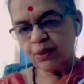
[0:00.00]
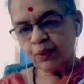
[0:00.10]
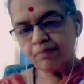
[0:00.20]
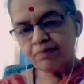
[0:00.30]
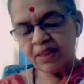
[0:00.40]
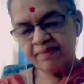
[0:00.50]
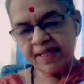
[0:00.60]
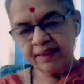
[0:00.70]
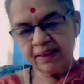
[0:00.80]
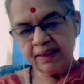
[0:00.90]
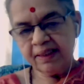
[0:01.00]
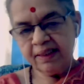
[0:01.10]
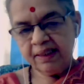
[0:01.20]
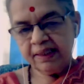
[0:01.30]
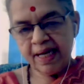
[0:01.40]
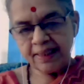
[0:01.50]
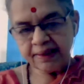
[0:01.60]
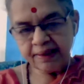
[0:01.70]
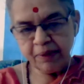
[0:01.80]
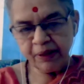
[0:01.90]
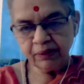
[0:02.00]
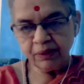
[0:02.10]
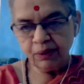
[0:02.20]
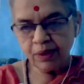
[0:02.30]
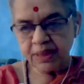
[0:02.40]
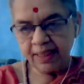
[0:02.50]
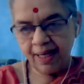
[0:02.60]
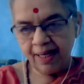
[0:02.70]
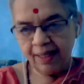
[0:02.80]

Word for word: sukham jivet nasti mrityu gochara.